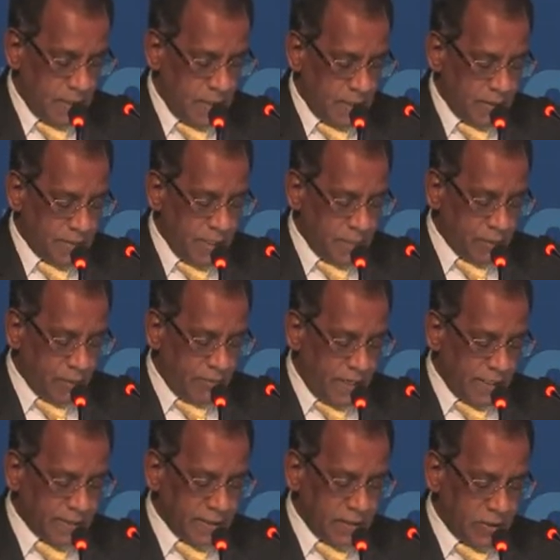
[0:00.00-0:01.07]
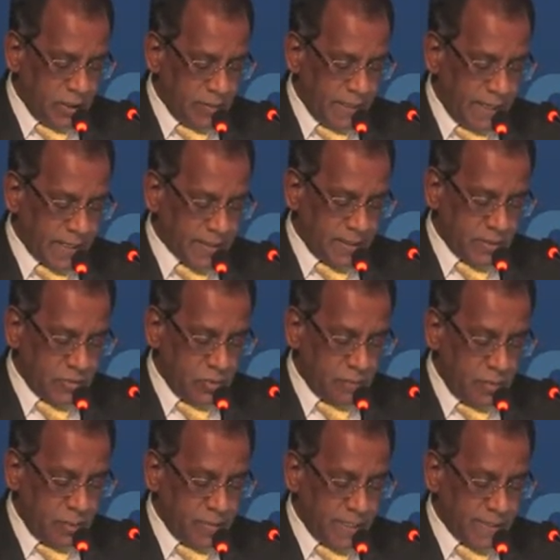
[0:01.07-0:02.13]
They provide income and access to
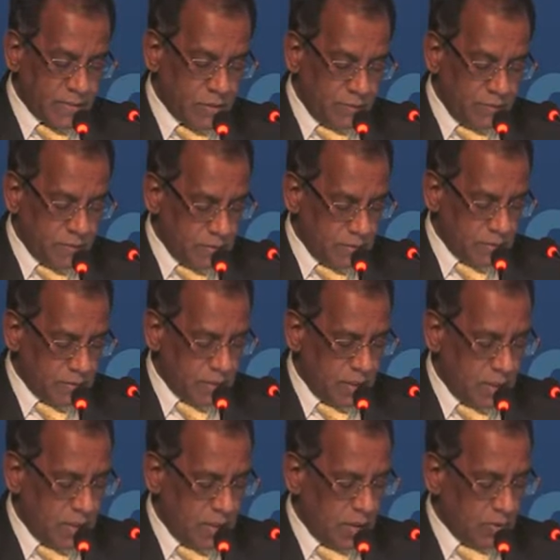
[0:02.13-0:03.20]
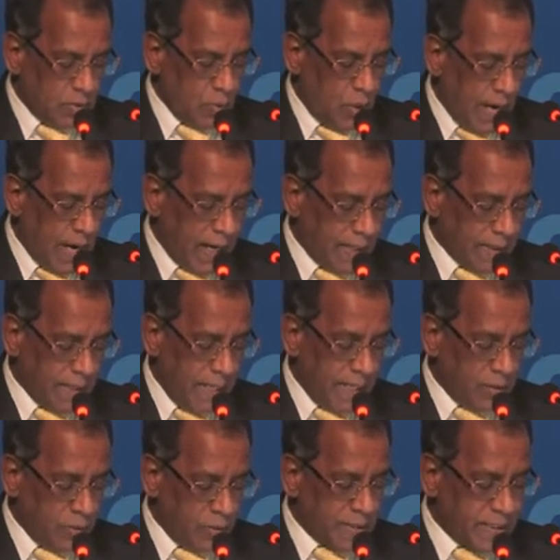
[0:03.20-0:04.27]
public services to high and
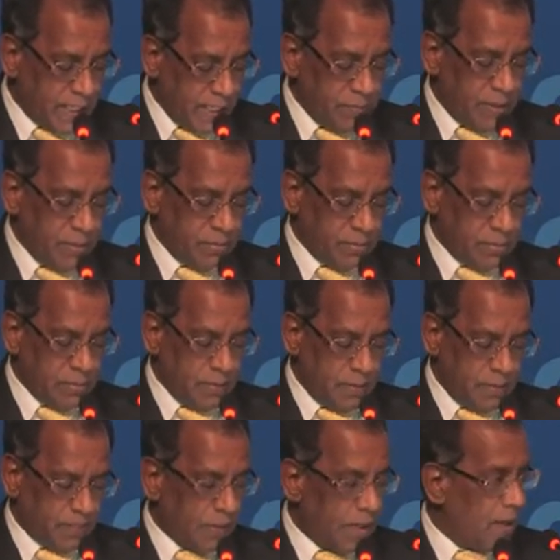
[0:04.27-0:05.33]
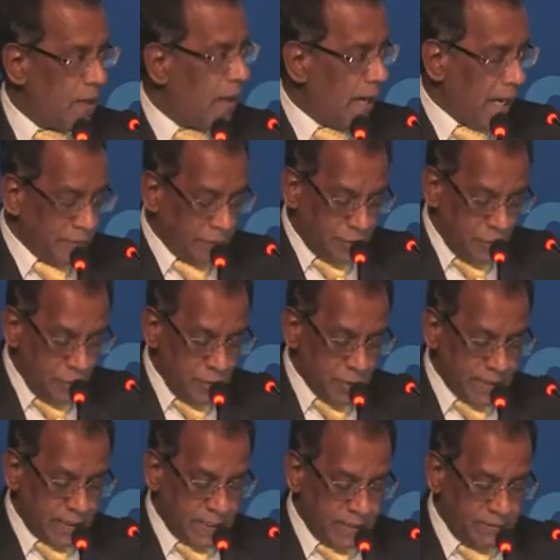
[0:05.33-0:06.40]
low skilled people and those
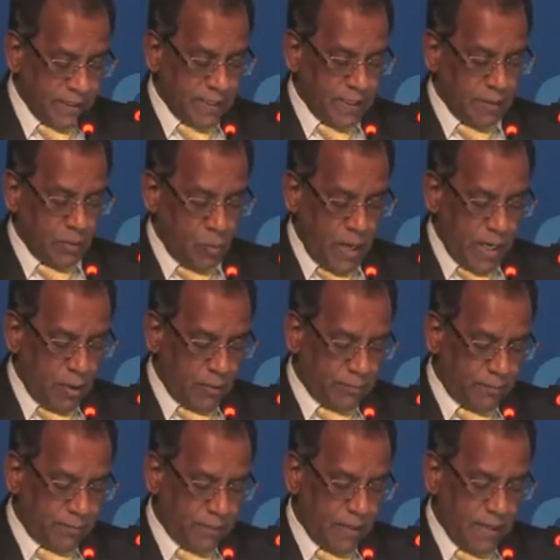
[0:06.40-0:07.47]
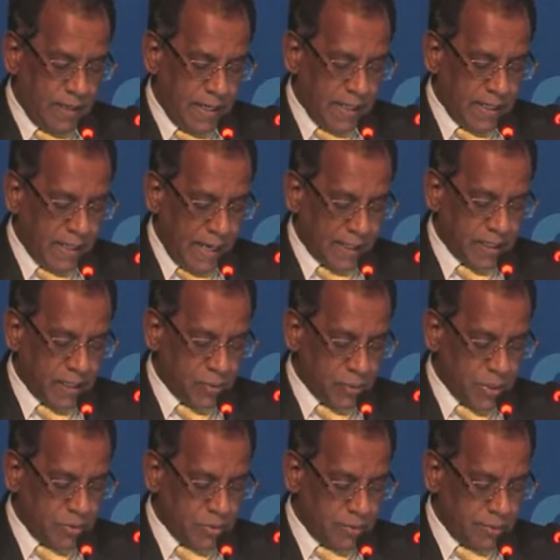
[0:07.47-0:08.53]
living in well-off and lagging
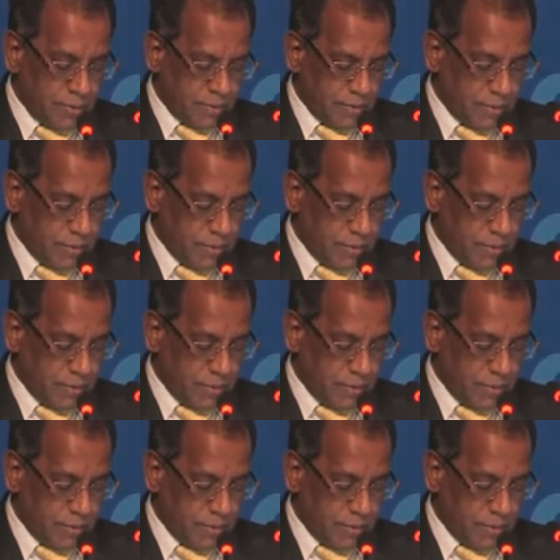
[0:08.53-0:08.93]
regions.